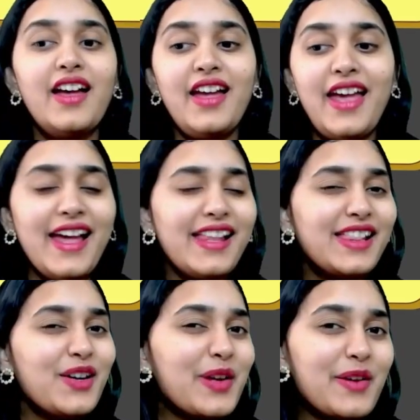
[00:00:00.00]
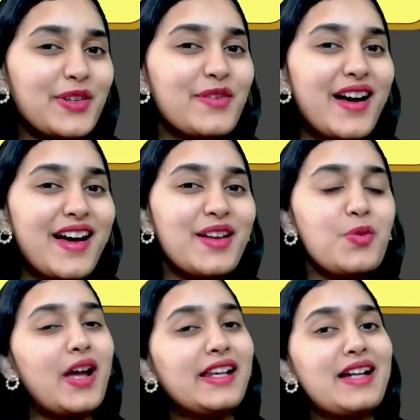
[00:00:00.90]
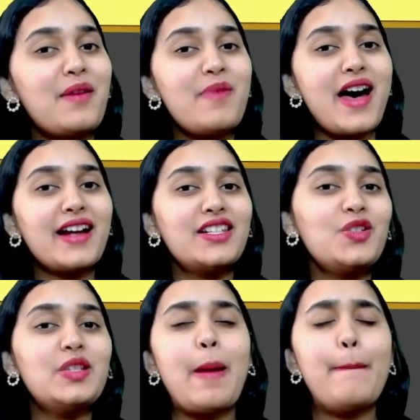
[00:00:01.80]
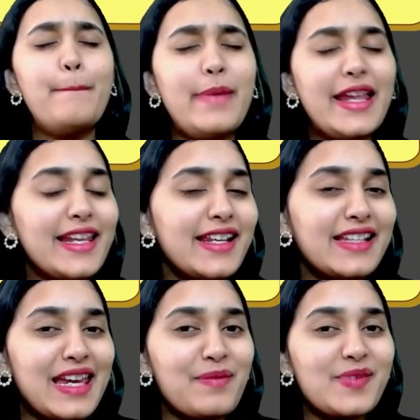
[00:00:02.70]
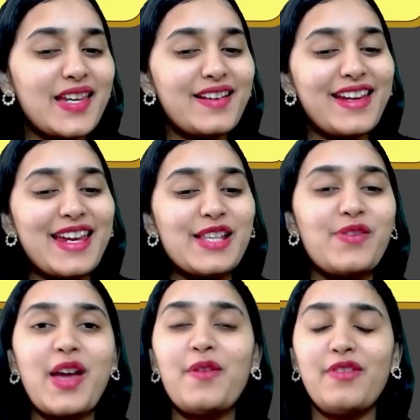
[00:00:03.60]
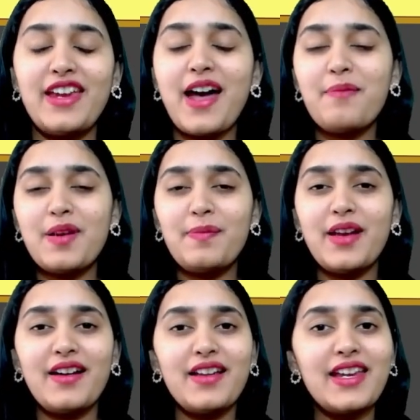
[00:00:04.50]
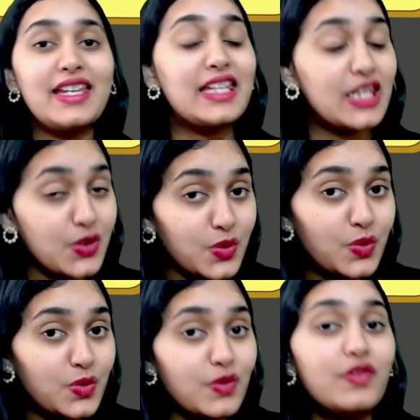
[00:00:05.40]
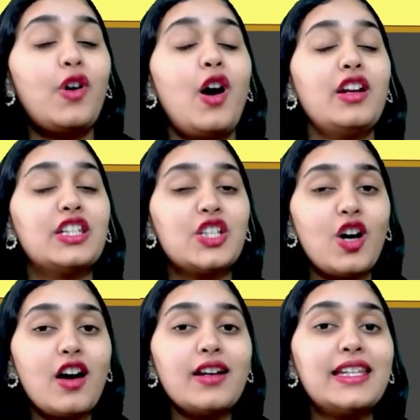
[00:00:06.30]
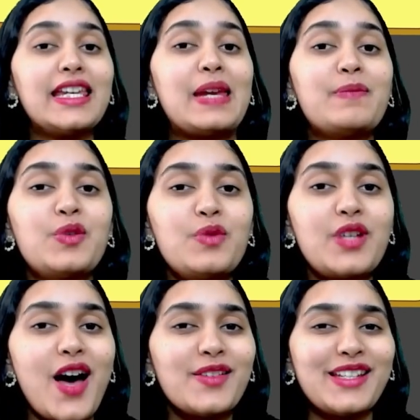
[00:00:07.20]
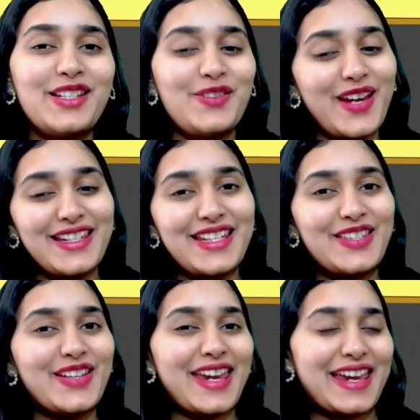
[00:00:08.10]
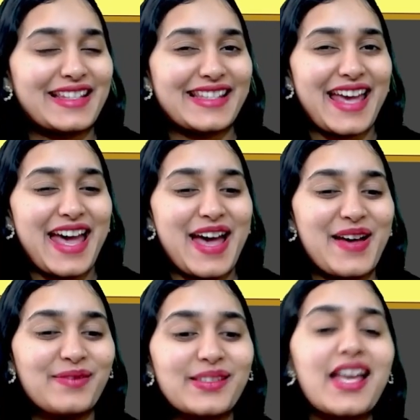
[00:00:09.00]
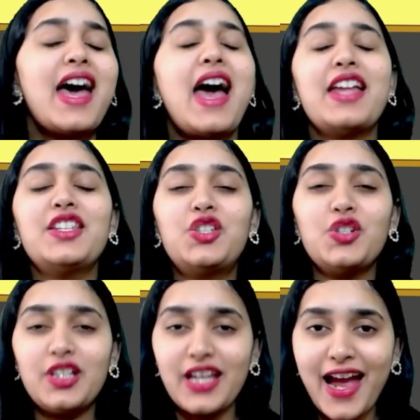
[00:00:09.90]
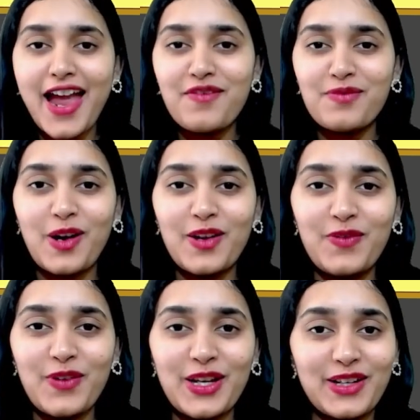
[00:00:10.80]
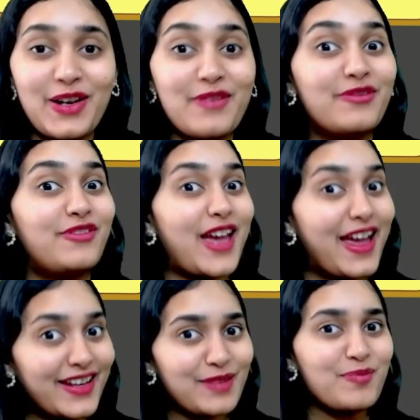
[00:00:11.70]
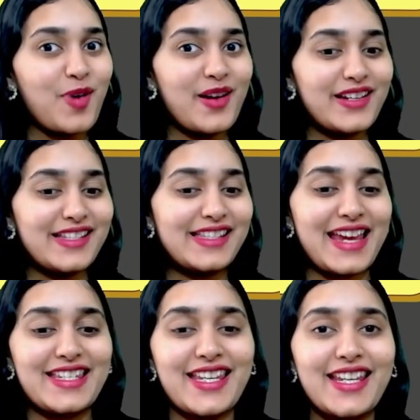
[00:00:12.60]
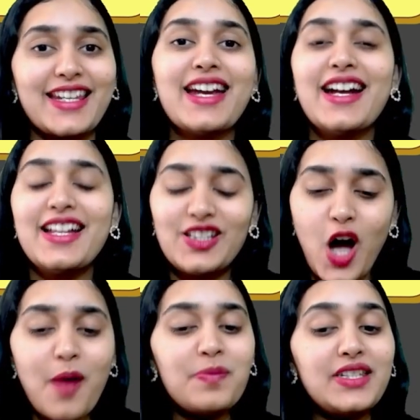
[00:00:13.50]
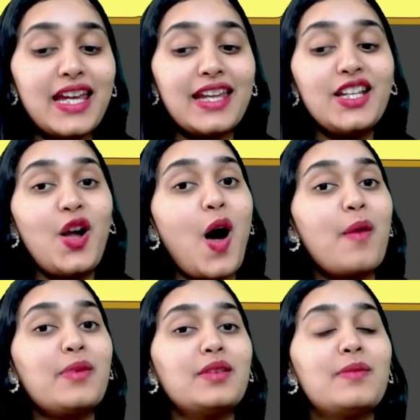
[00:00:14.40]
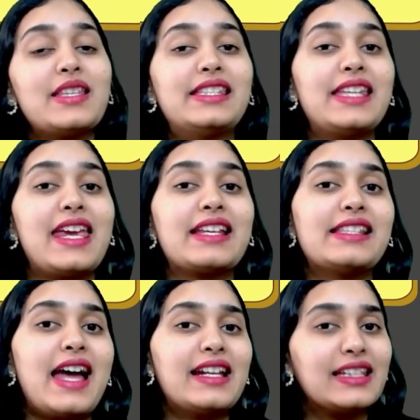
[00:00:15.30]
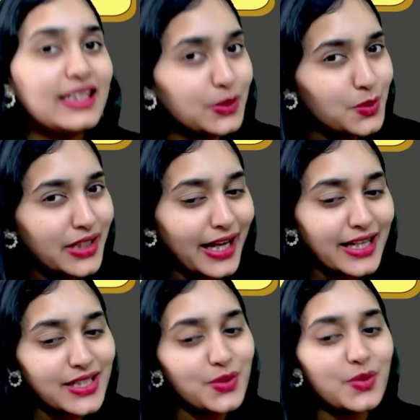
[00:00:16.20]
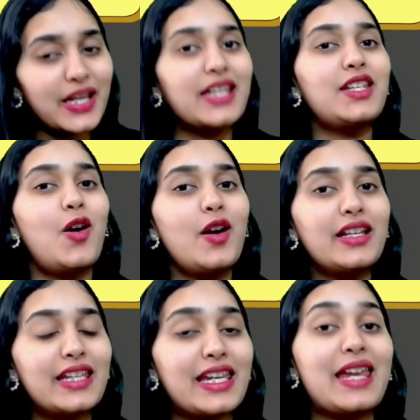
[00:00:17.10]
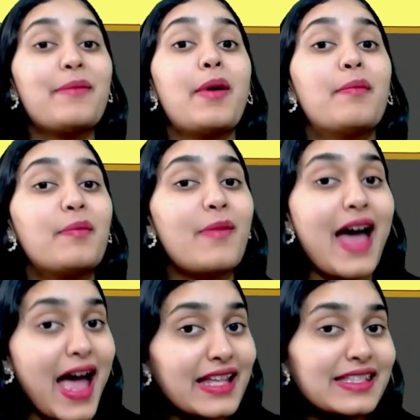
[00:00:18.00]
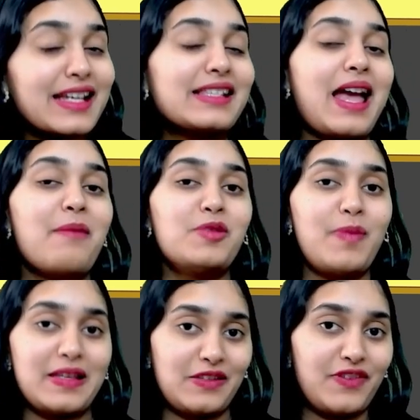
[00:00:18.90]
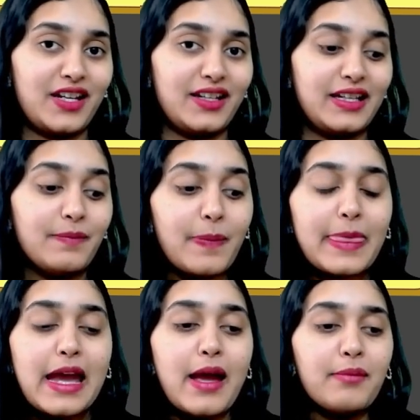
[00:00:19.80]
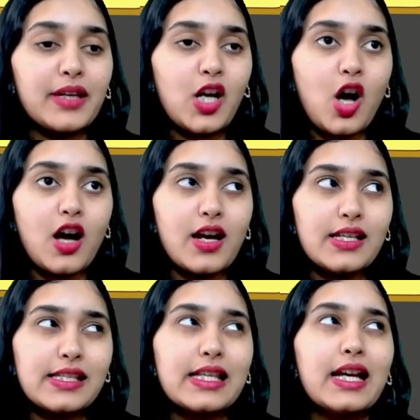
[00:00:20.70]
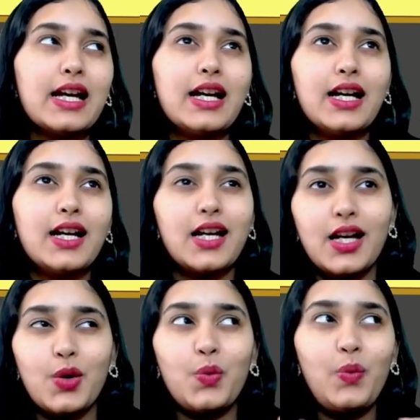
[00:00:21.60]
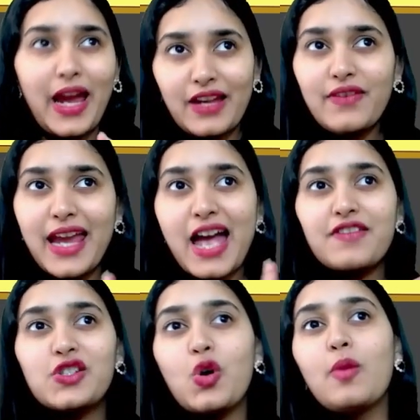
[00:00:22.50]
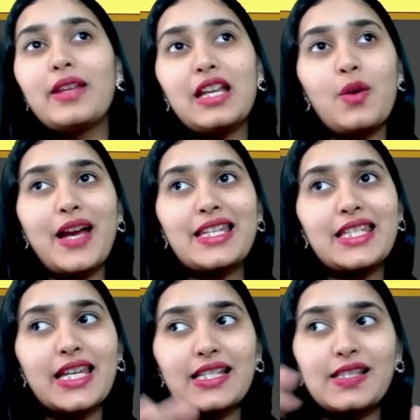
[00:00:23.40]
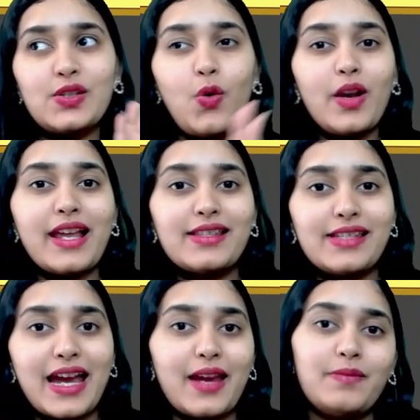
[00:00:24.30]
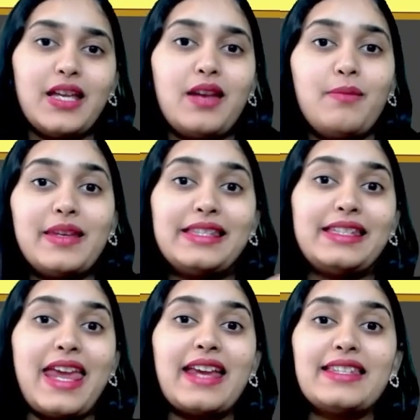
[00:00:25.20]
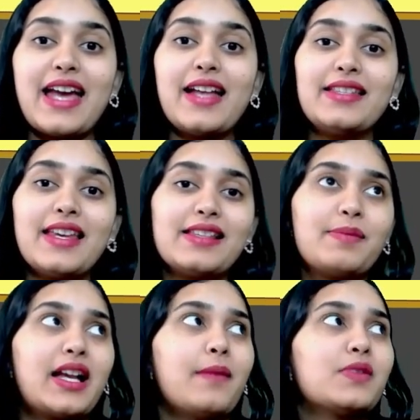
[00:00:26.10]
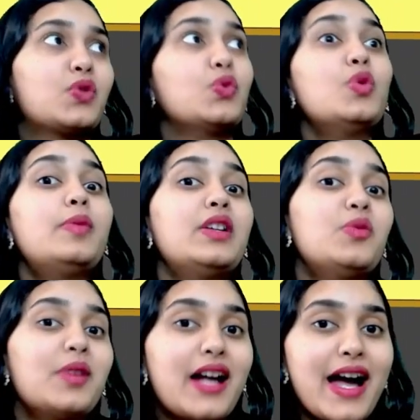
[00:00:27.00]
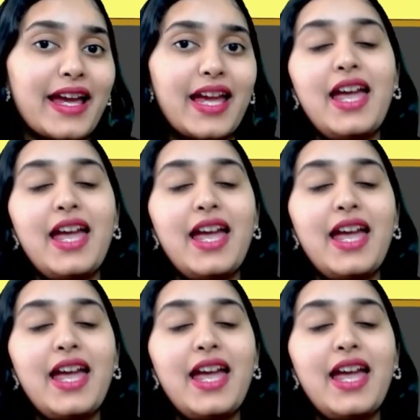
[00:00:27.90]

Hello everyone, welcome back to the Minnal KEAM series where we are preparing you for your KEAM 2023 exams. And today I have brought for you a very important session, top 10 common mistakes that you can do in your KEAM Maths exam specifically, because when we have so many questions, so less time, then mistake chances become super duper high.